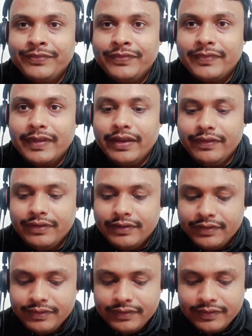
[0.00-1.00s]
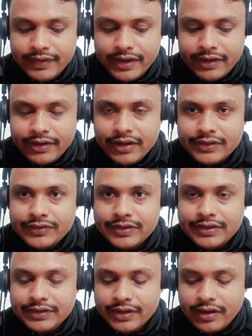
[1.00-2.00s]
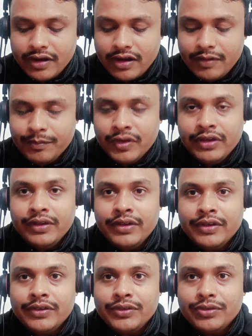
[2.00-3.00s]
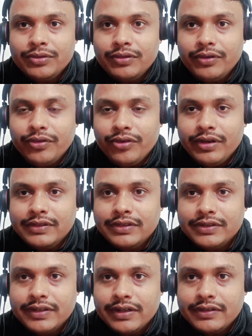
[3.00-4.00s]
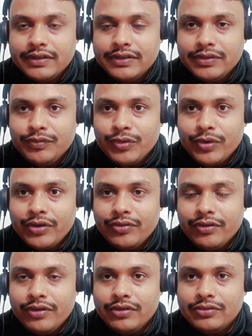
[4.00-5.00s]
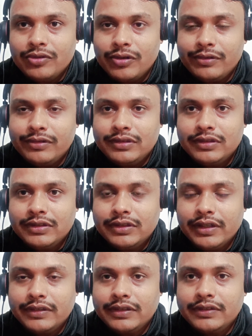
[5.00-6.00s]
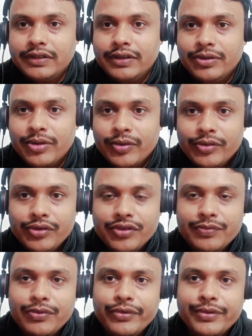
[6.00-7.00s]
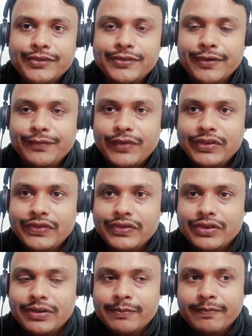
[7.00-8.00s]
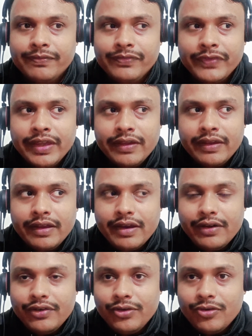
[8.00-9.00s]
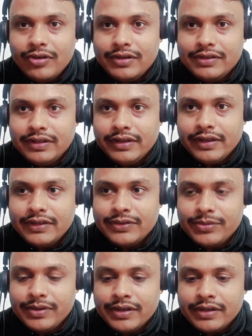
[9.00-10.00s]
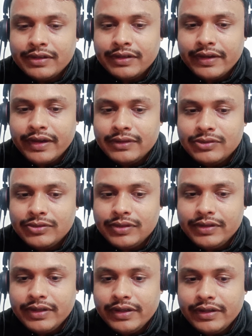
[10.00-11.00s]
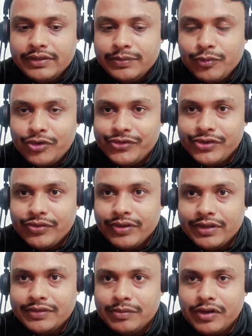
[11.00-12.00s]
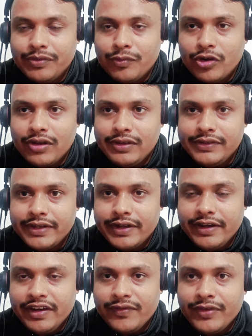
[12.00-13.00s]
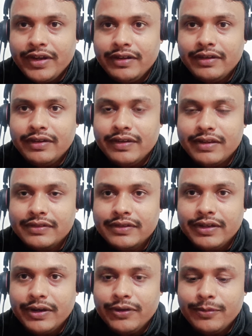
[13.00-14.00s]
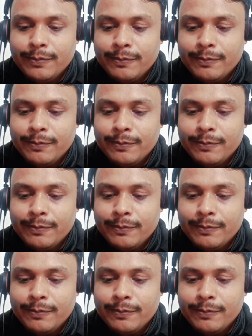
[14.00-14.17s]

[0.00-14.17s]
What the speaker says: then that case is the harm. So during such cases, if you want to reduce all those such cases, then you have need to focus on precision. And recall is the case where actually there is a positive case, but model is identifying it as a negative.